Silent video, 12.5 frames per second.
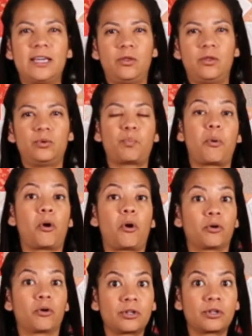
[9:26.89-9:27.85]
those
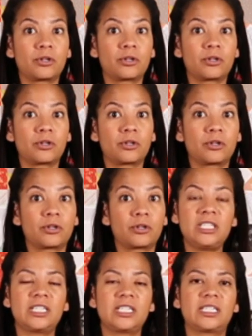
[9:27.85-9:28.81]
personal
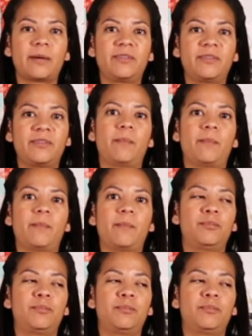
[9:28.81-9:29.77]
connections to something that
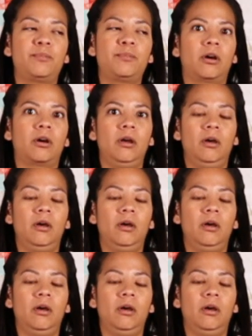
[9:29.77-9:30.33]
people are,